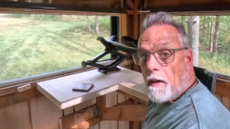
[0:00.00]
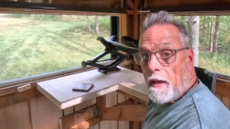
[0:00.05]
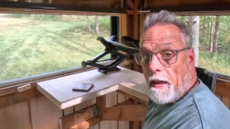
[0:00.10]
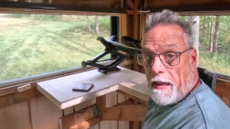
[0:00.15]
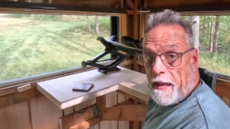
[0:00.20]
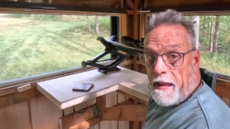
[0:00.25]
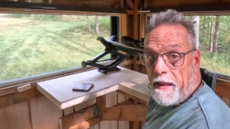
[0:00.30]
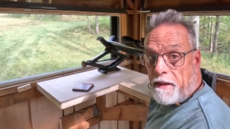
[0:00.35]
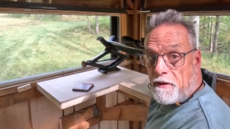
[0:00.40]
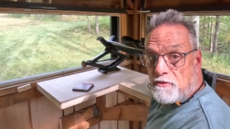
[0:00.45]

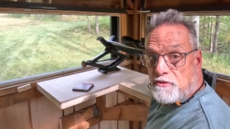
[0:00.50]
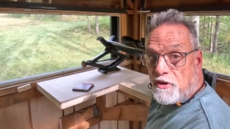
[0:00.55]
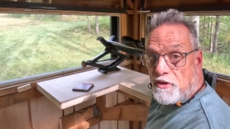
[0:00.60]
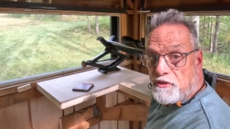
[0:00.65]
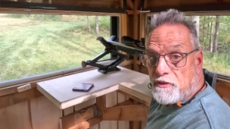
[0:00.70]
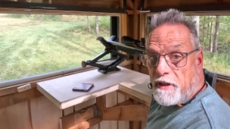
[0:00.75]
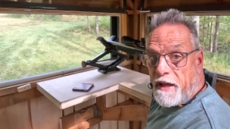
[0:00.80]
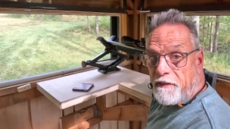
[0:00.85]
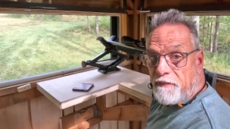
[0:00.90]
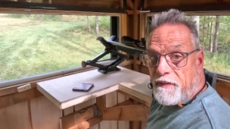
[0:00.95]
And
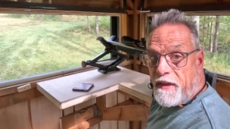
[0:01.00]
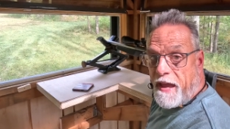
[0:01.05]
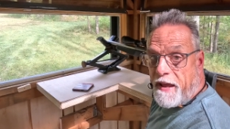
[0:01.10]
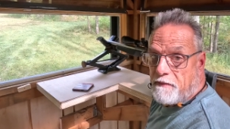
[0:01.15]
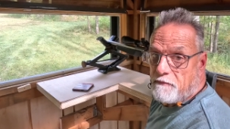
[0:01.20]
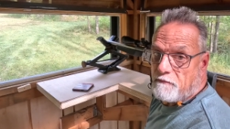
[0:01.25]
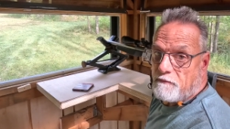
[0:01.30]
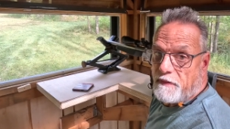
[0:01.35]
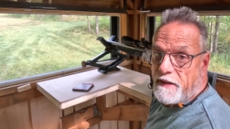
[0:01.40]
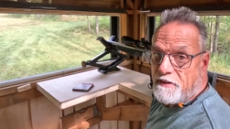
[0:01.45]
just like
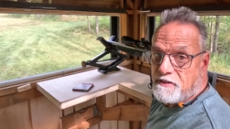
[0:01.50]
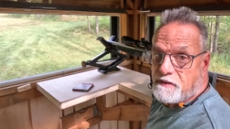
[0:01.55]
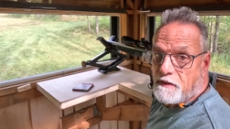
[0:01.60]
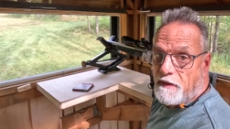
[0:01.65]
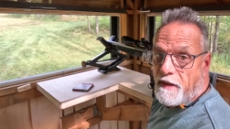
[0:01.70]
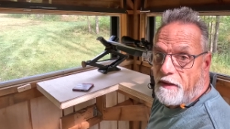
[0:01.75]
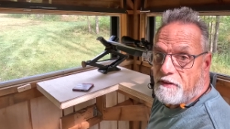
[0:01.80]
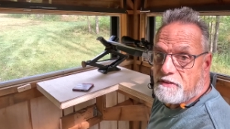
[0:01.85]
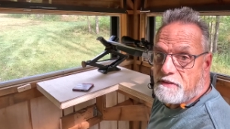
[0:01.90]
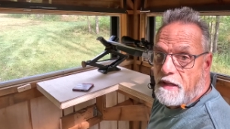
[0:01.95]
that, it's the
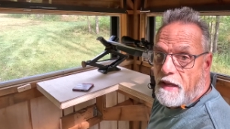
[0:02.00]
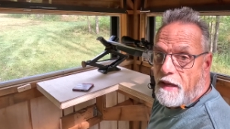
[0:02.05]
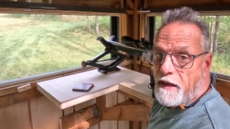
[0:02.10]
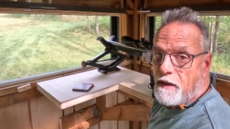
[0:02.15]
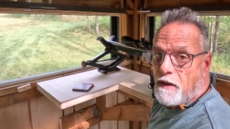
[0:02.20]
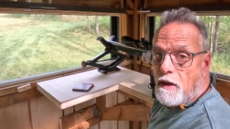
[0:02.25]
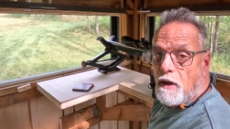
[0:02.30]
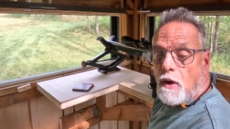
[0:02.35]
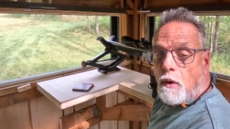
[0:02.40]
next day.